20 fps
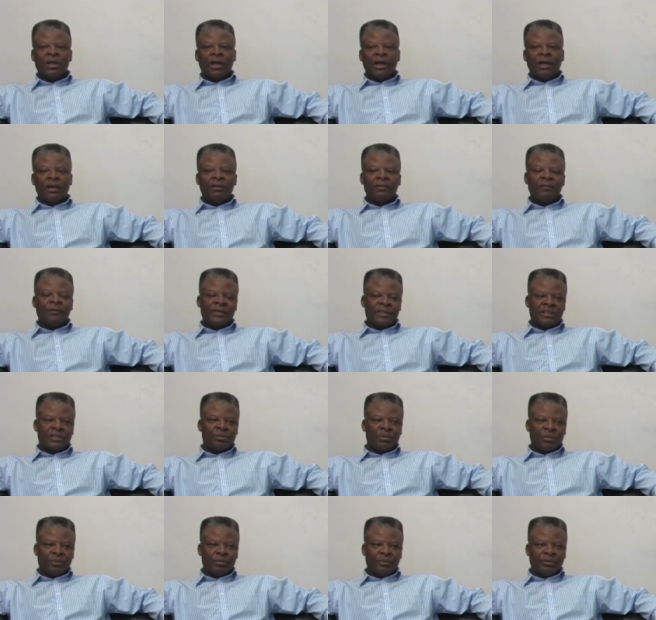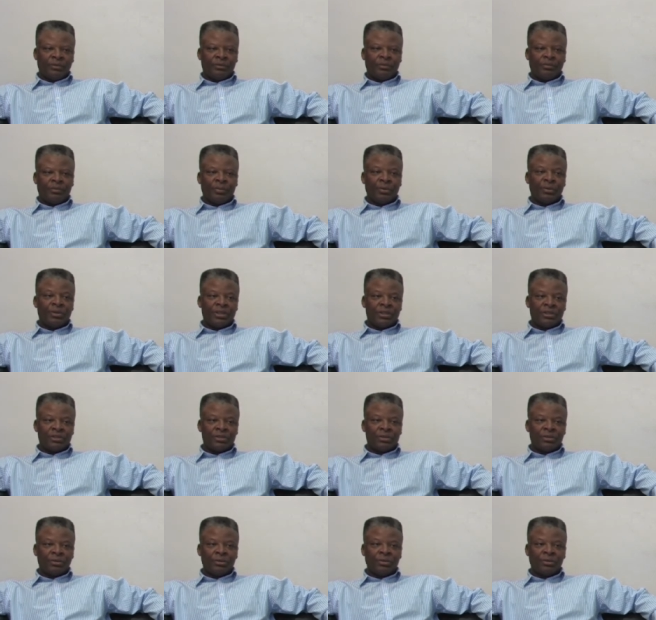an investment we've put
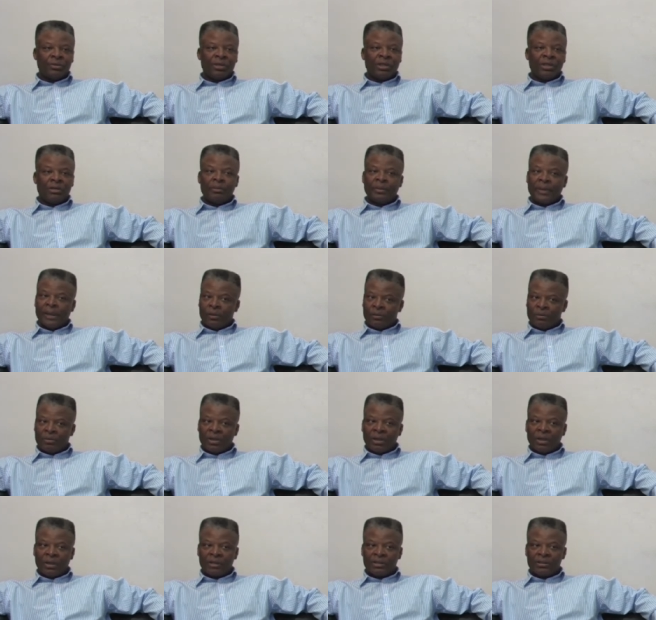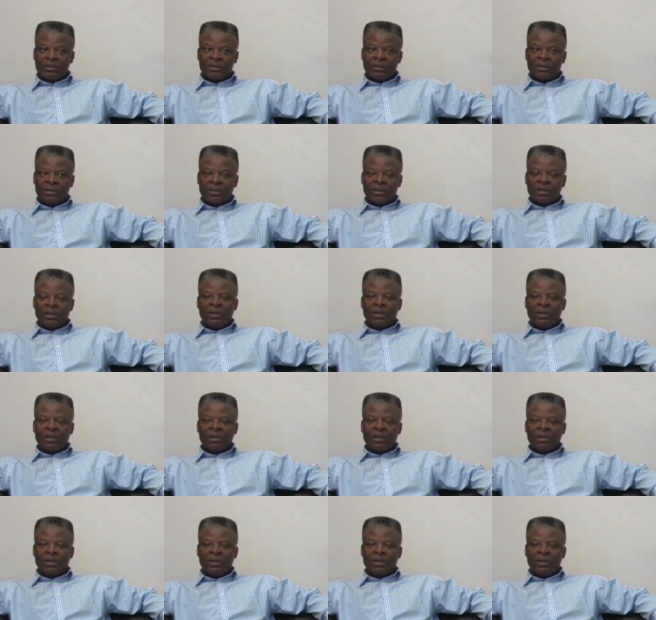into inbound marketing,